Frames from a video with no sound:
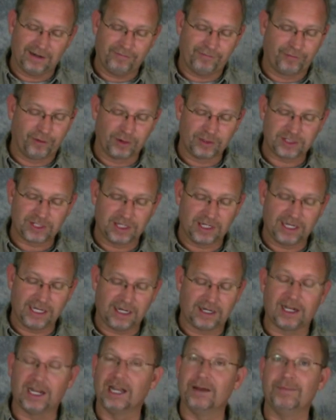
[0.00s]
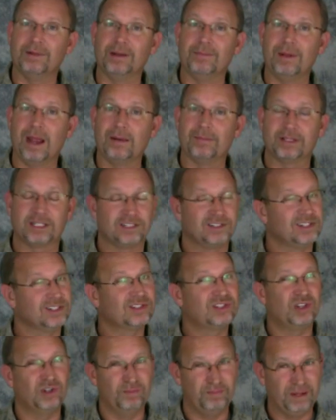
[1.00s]
unfortunately, a Columbian mammoth is
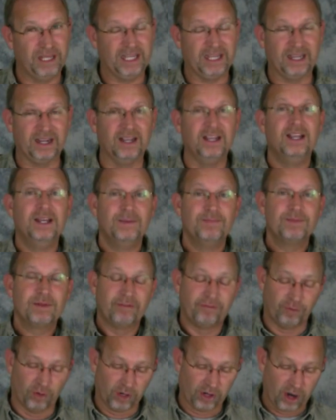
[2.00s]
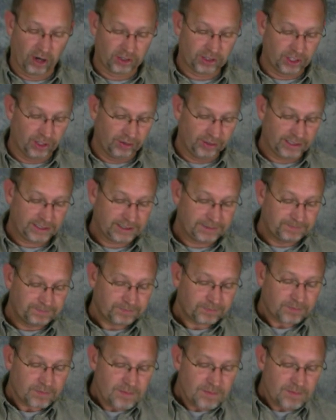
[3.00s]
just too big for an Arctotis.